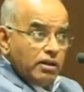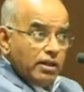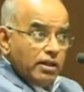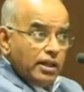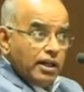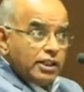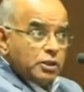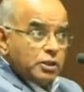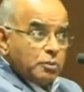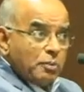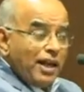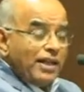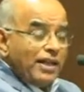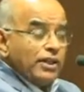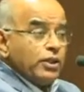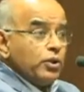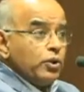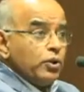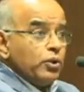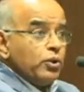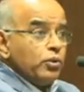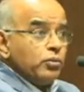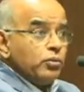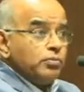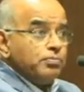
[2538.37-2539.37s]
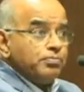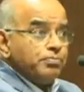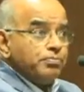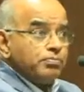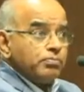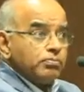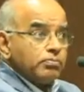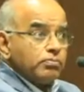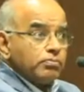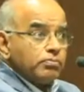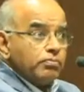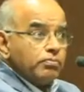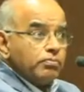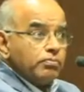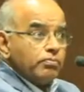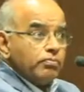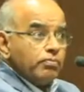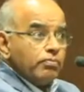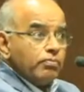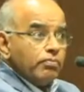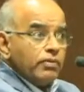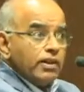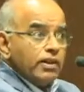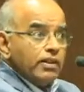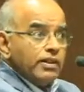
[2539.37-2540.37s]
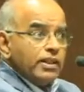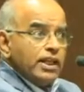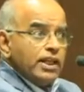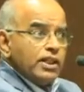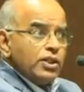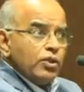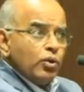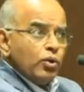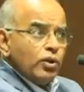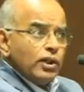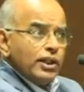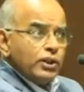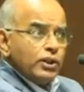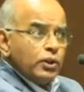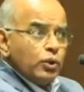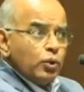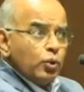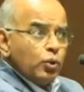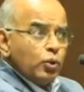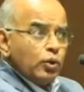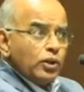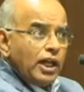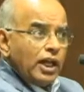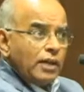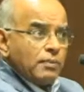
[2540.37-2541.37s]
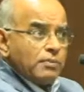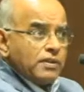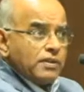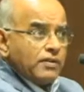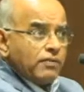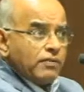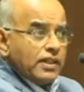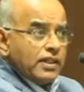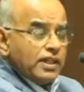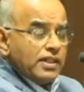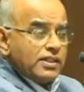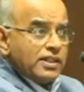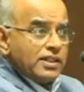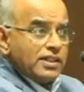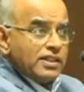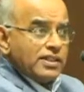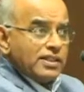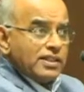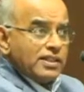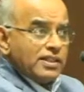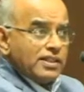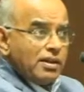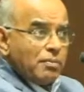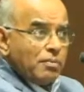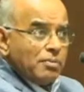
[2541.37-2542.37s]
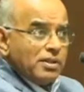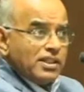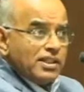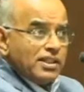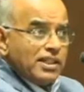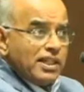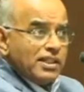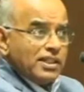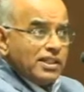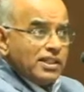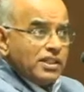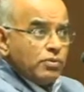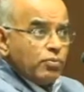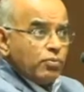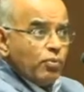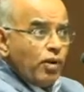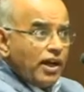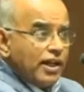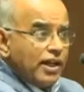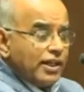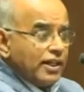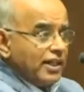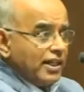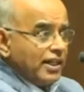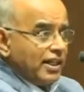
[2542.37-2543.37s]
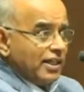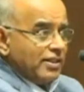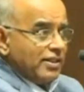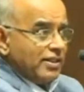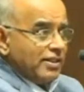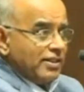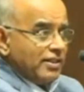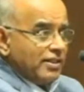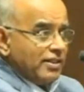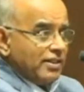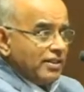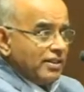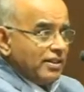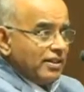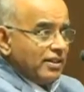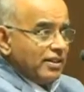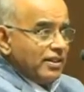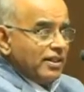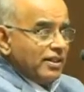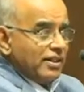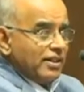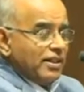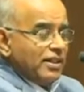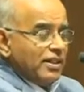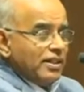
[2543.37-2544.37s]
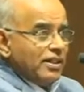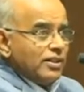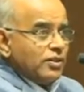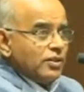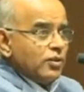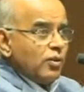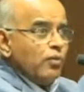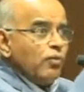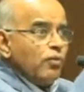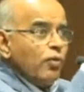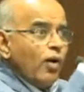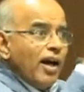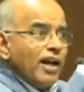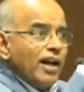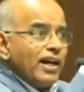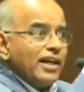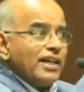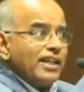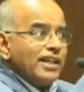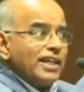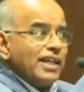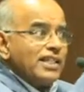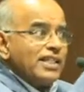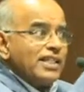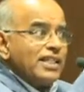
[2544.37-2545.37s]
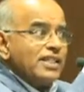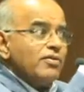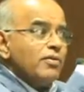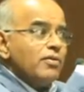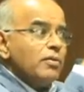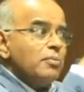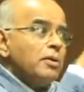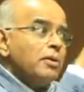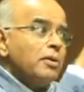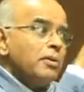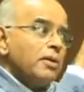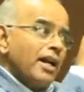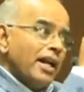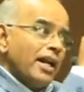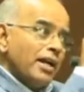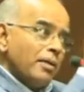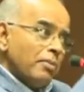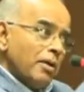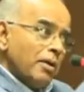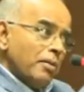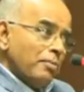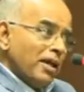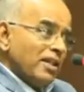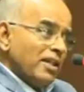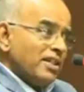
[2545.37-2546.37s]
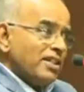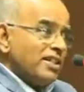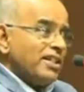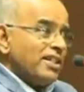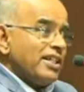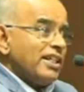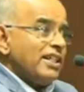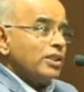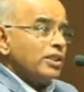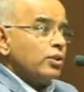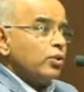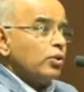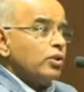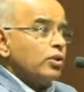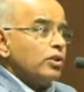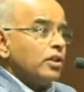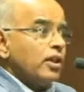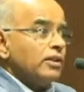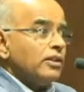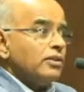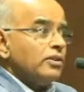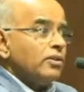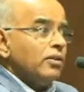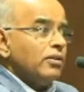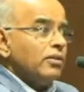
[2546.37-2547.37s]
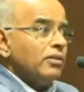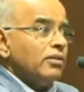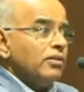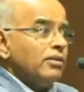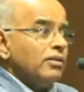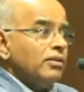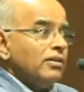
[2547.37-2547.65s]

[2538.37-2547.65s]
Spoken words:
explained to you, there is only 2 types of cases: summons cases, warrant cases. So warrant cases will be tried by magistrates courts also.